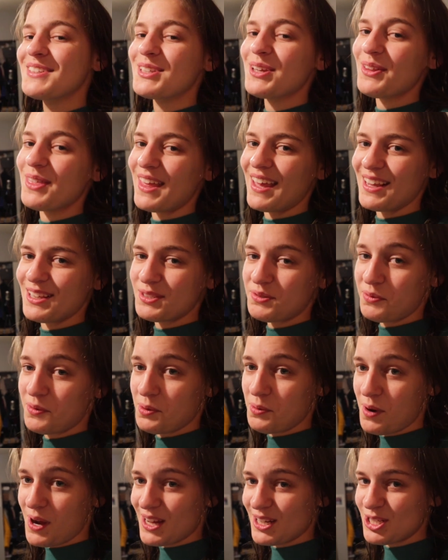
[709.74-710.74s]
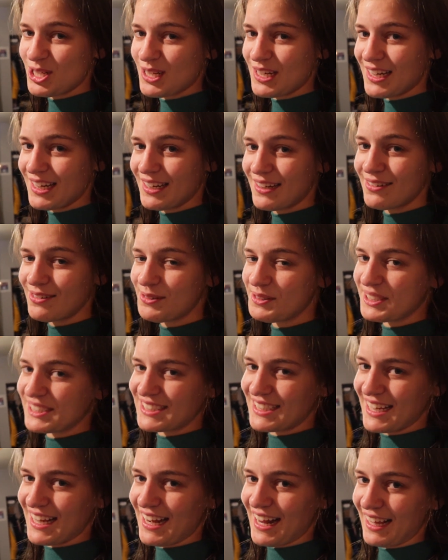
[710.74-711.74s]
So thanks for watching. We'll
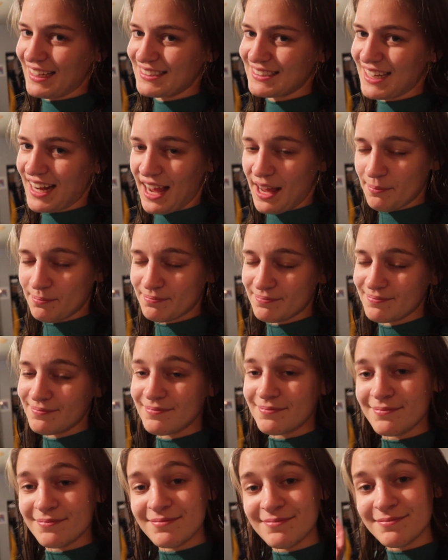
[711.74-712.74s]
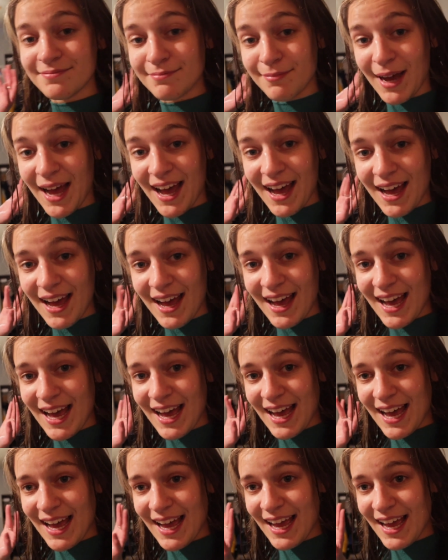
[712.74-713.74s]
see you next time.
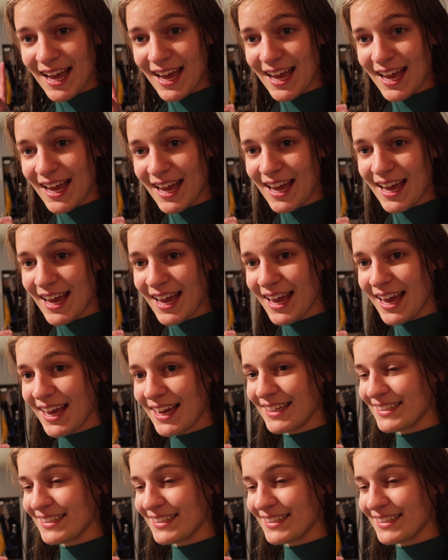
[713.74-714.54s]
Yeah. Bye. Bye.